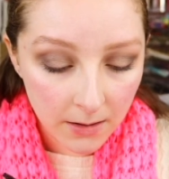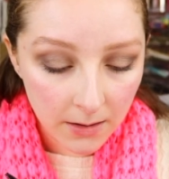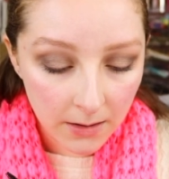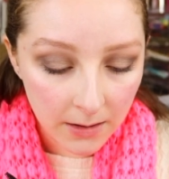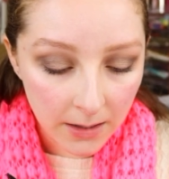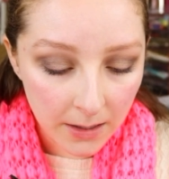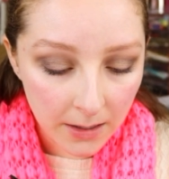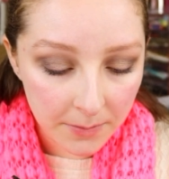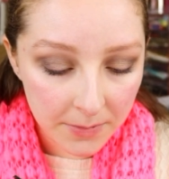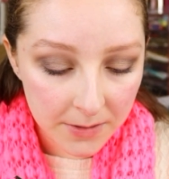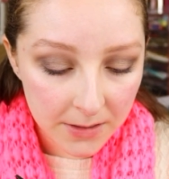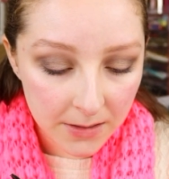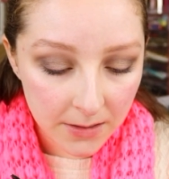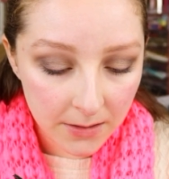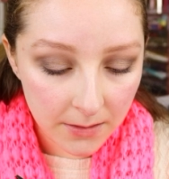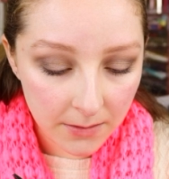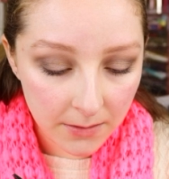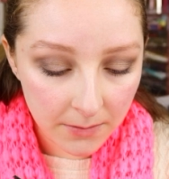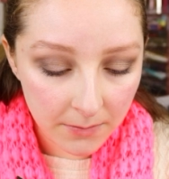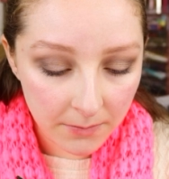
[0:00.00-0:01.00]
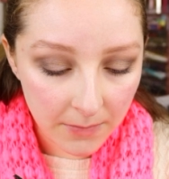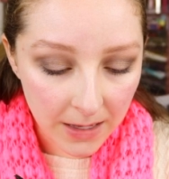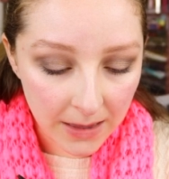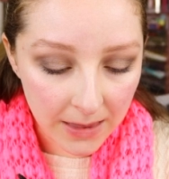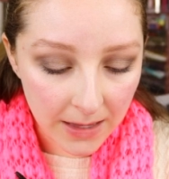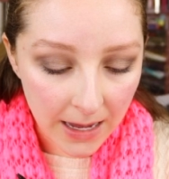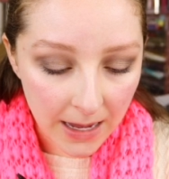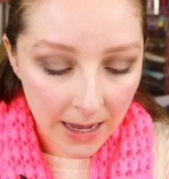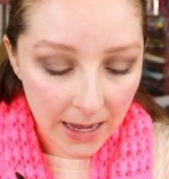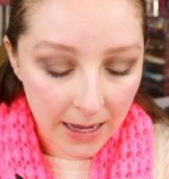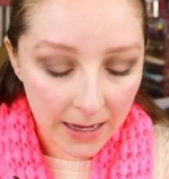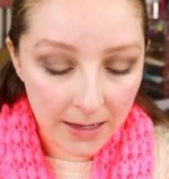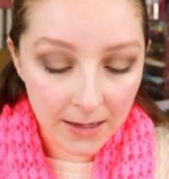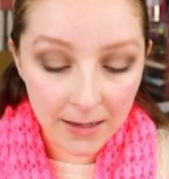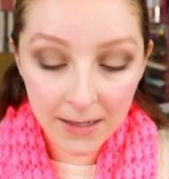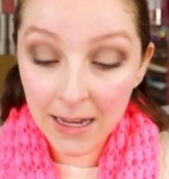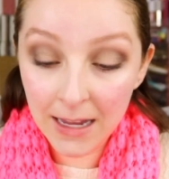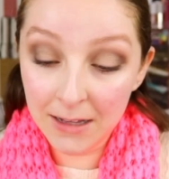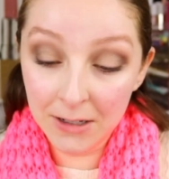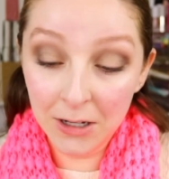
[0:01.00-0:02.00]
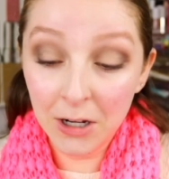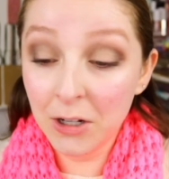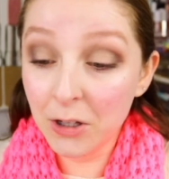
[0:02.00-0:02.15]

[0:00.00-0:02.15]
It helps make the eye, yeah,